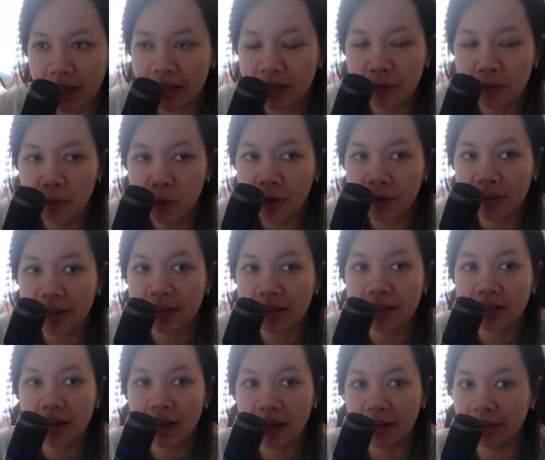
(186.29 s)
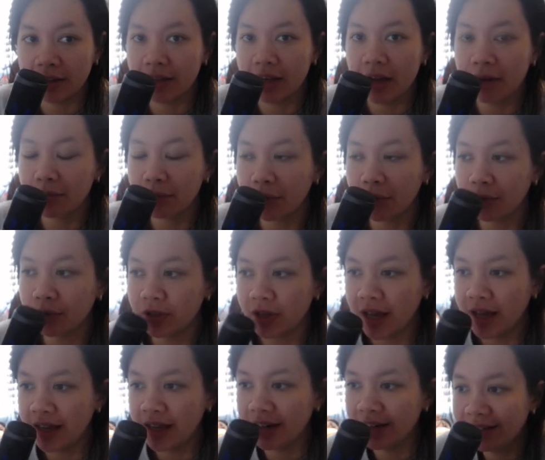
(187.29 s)
That's more than a
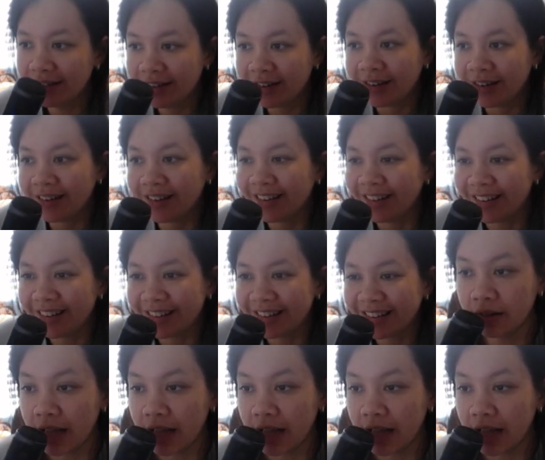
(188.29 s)
10%